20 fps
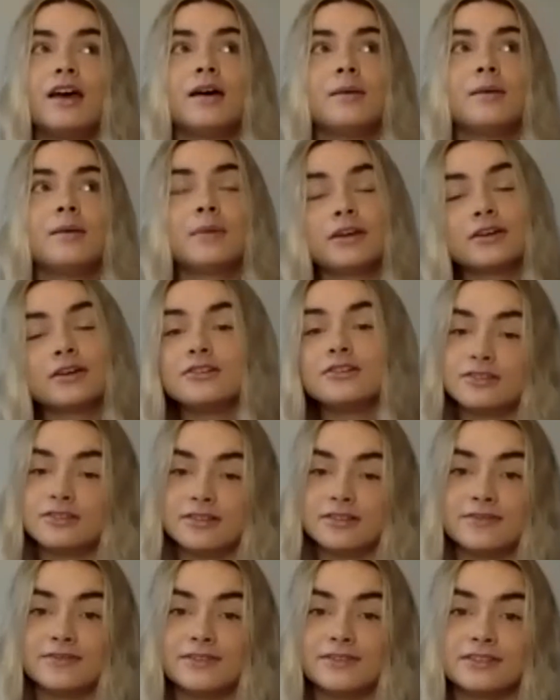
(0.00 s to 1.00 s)

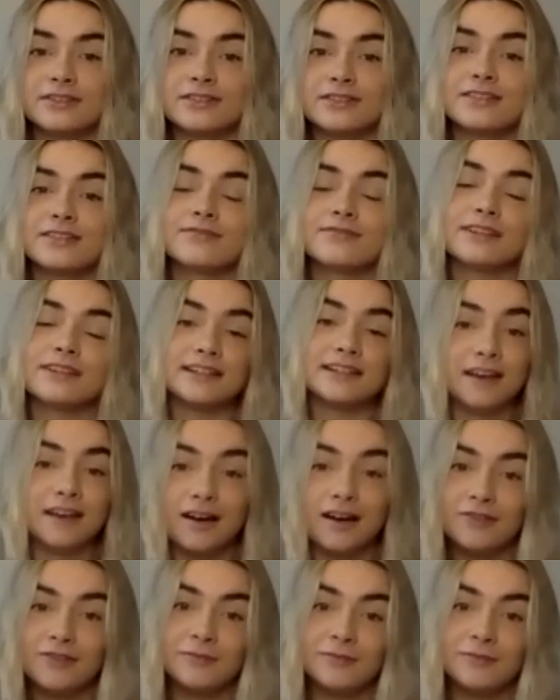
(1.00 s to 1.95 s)
micronutrient deficiencies really tough